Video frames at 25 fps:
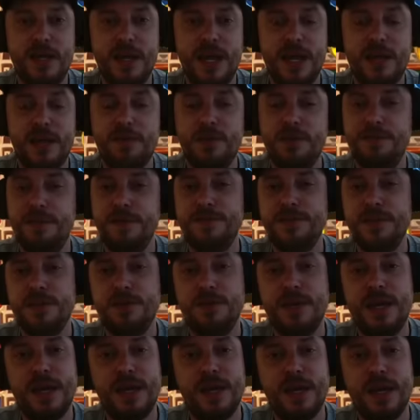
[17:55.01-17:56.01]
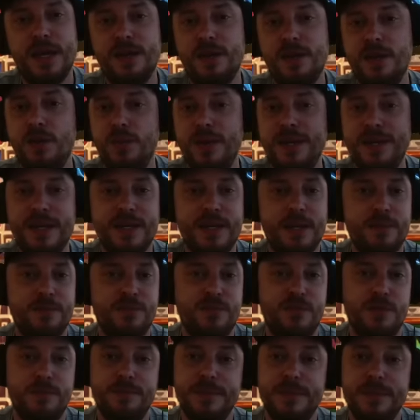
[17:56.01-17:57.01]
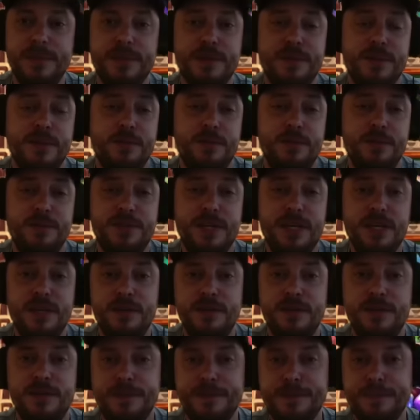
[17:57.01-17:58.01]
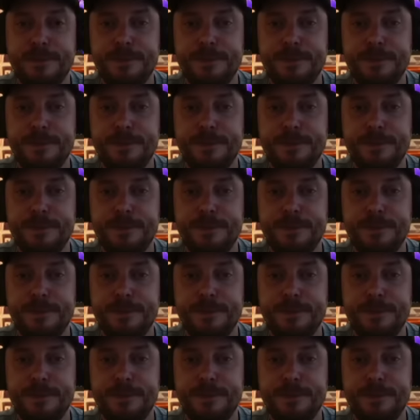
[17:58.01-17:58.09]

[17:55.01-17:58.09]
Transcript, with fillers: one hundred fifty rand. I don't know where that comes from. We'll take it.